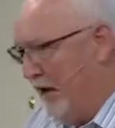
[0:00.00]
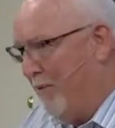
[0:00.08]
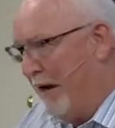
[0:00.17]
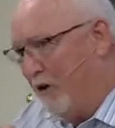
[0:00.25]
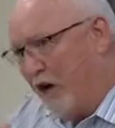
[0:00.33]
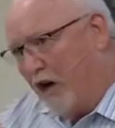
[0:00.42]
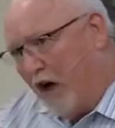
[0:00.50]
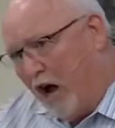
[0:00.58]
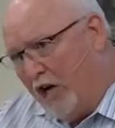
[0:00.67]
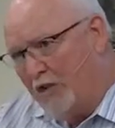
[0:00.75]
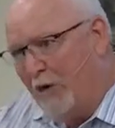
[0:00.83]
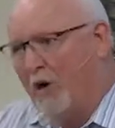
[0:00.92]
am I going to
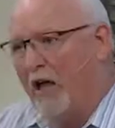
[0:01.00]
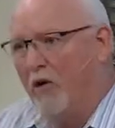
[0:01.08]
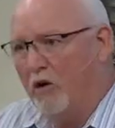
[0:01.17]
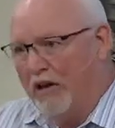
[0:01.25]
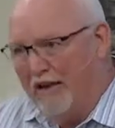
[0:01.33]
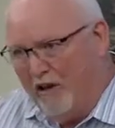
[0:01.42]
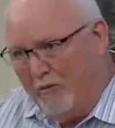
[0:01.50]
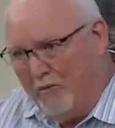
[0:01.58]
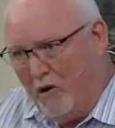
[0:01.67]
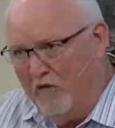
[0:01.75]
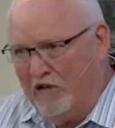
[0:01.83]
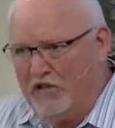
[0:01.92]
concentrate what I'm going to give Him
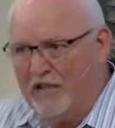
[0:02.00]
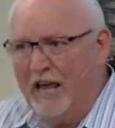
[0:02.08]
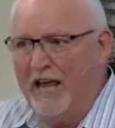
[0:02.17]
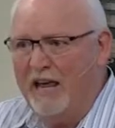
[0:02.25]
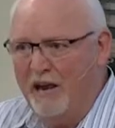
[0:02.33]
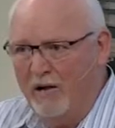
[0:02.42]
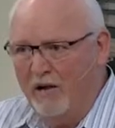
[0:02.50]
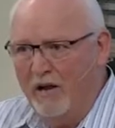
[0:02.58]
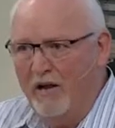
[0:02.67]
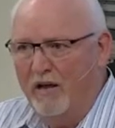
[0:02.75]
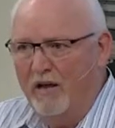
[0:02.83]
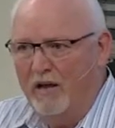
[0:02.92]
on this day here?
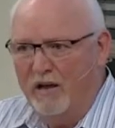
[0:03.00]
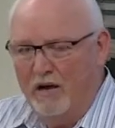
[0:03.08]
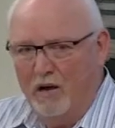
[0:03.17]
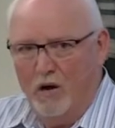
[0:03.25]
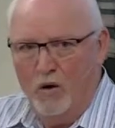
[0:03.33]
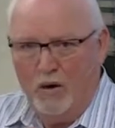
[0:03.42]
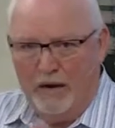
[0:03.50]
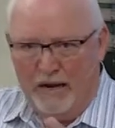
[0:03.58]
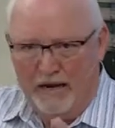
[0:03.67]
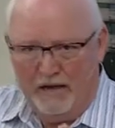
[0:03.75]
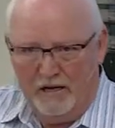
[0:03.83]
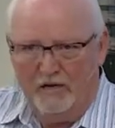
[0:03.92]
You know,
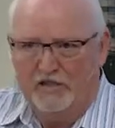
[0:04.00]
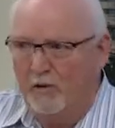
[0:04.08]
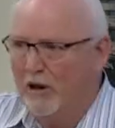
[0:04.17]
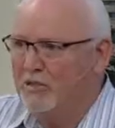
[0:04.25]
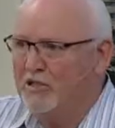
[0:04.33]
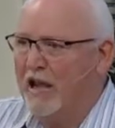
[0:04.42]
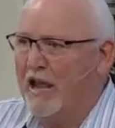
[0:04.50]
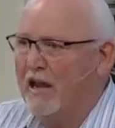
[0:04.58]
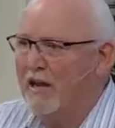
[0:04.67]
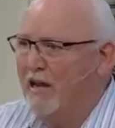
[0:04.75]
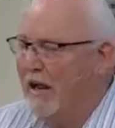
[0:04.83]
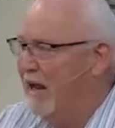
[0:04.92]
and you see what I'm
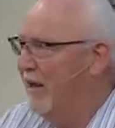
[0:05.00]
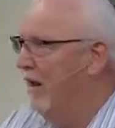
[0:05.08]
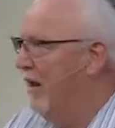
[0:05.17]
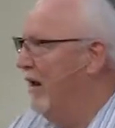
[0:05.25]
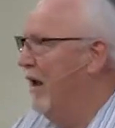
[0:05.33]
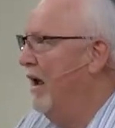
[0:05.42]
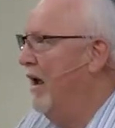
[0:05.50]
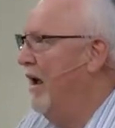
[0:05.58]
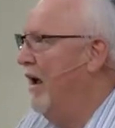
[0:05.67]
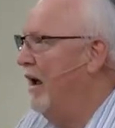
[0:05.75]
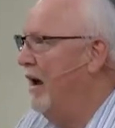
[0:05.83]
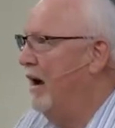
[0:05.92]
saying? And
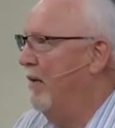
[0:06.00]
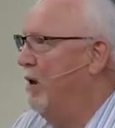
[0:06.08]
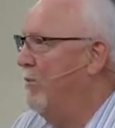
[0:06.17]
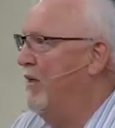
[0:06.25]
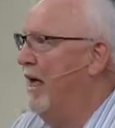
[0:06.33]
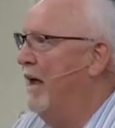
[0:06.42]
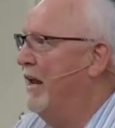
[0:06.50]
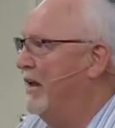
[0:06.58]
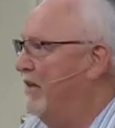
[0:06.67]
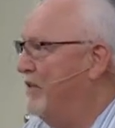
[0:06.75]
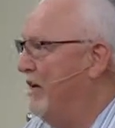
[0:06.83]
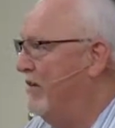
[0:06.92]
uh, maybe that
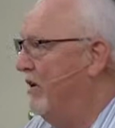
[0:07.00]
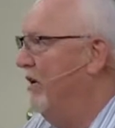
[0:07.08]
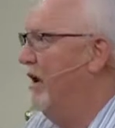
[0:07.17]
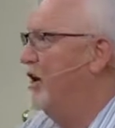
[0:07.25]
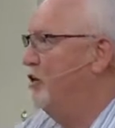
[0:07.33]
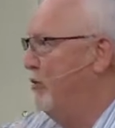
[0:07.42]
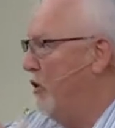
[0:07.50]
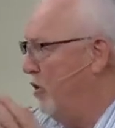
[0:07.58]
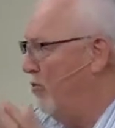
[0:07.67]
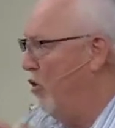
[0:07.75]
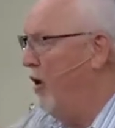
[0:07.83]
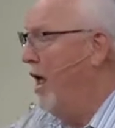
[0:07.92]
is even
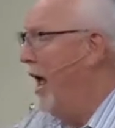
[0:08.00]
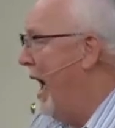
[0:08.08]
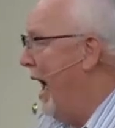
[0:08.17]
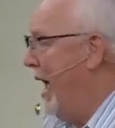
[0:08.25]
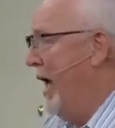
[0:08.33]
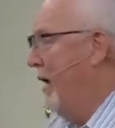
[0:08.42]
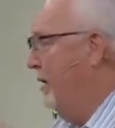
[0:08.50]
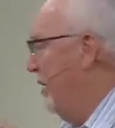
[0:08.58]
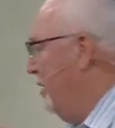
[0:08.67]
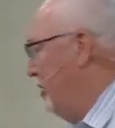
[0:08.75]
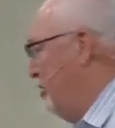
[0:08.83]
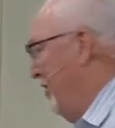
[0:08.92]
exploded more.
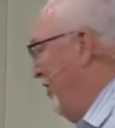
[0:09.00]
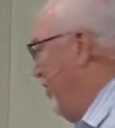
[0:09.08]
To be